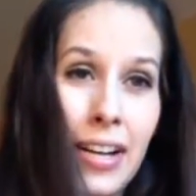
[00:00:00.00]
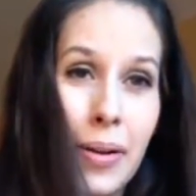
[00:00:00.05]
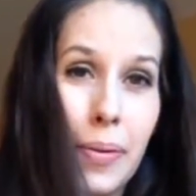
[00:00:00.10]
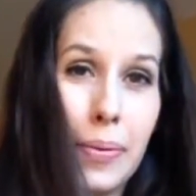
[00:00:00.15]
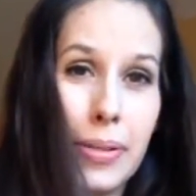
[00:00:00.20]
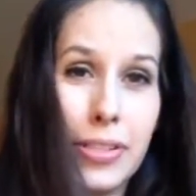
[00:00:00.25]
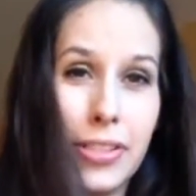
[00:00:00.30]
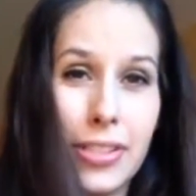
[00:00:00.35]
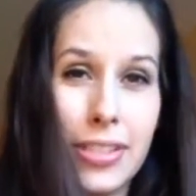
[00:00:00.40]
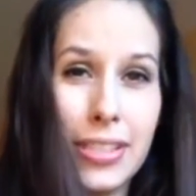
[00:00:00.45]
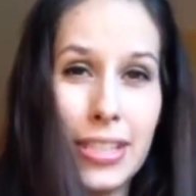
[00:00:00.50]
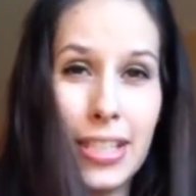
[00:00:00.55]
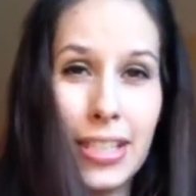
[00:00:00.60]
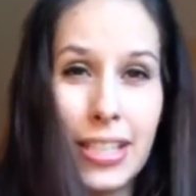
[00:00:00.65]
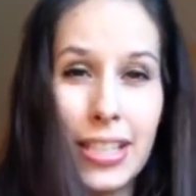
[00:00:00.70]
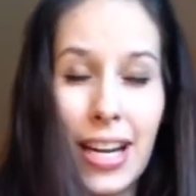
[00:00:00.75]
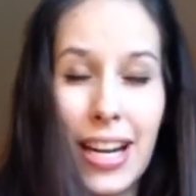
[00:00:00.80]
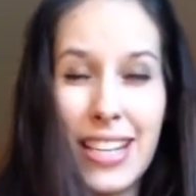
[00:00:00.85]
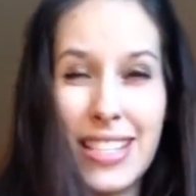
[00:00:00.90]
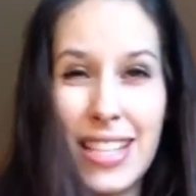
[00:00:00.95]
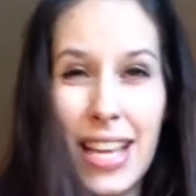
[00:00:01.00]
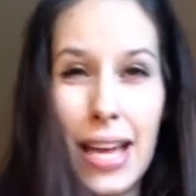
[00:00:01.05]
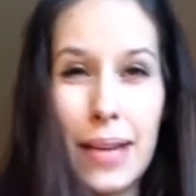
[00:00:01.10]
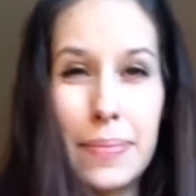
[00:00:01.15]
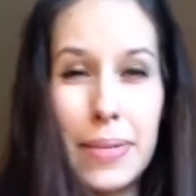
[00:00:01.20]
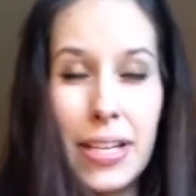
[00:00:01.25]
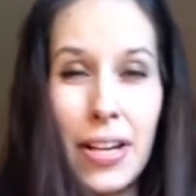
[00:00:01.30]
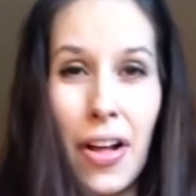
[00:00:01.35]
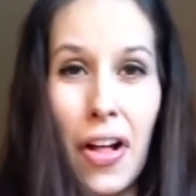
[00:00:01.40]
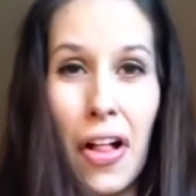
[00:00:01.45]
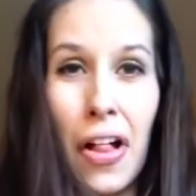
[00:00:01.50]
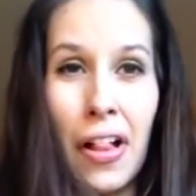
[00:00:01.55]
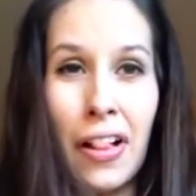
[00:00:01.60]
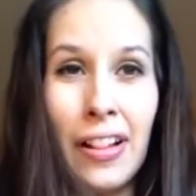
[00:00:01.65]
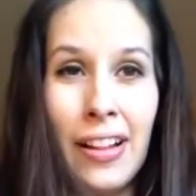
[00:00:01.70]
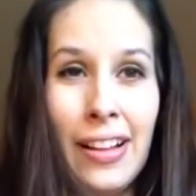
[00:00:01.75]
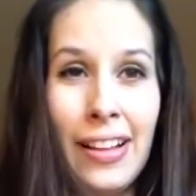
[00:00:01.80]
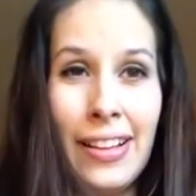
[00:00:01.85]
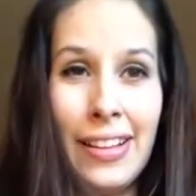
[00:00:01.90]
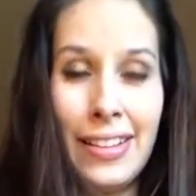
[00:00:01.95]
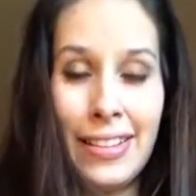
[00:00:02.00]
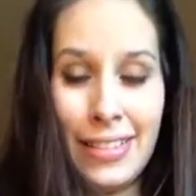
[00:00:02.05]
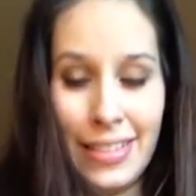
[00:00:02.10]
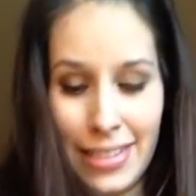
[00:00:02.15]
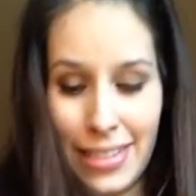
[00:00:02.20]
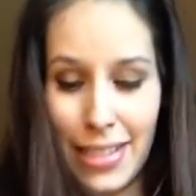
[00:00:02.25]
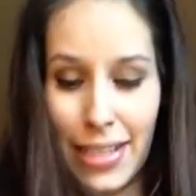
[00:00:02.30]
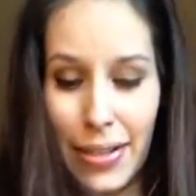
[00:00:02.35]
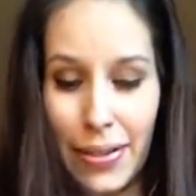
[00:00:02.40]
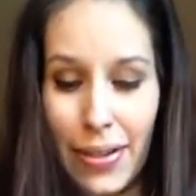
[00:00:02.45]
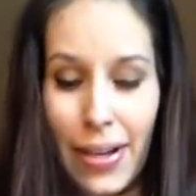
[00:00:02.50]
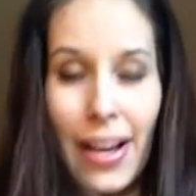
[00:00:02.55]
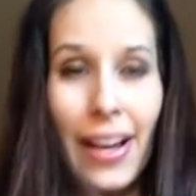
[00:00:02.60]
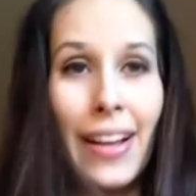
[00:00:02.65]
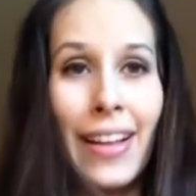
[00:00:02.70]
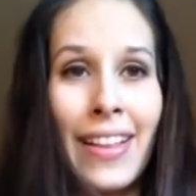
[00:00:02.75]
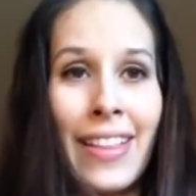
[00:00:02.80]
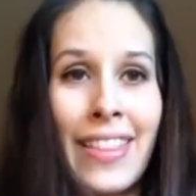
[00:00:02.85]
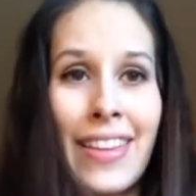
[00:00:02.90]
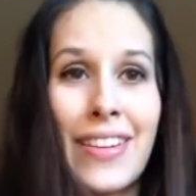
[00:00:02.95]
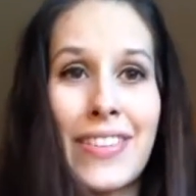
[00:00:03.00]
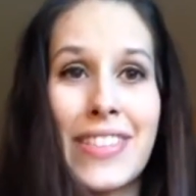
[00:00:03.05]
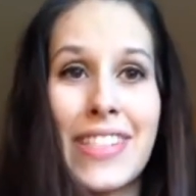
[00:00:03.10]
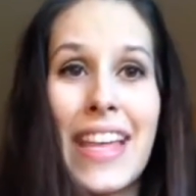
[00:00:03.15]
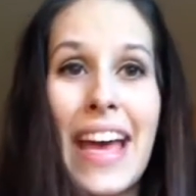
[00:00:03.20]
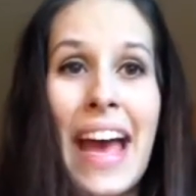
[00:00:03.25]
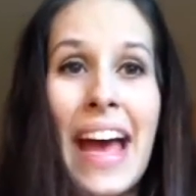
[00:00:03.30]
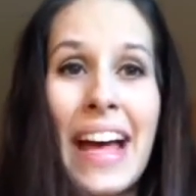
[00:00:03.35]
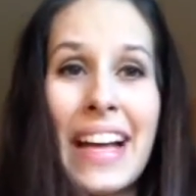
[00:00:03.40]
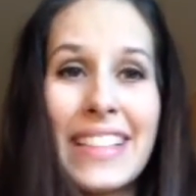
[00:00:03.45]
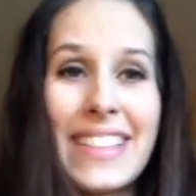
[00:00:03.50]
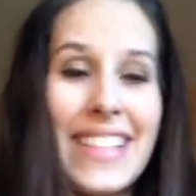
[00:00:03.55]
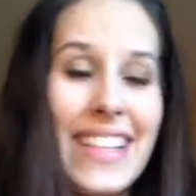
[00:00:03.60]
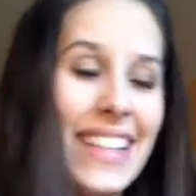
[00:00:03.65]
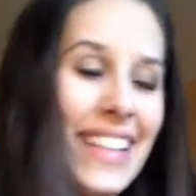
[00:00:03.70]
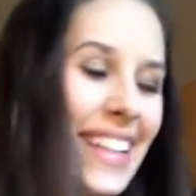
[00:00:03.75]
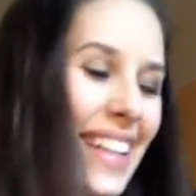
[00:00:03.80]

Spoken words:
we just did a consignment haul, so there's that.